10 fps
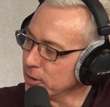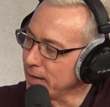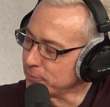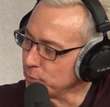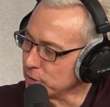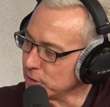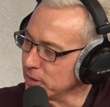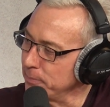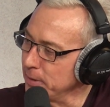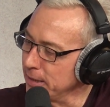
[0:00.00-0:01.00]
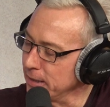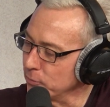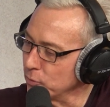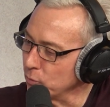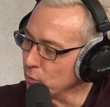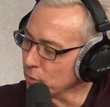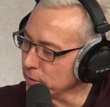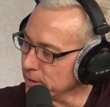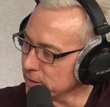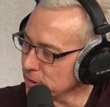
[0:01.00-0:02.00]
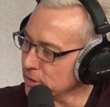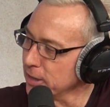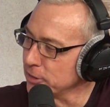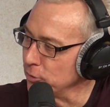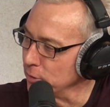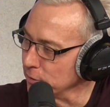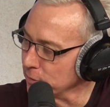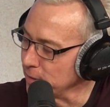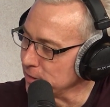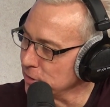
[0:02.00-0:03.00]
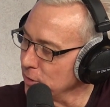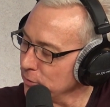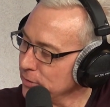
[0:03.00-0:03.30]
Like, laughter was just the immediate reward that just lets you know you're in the right zone.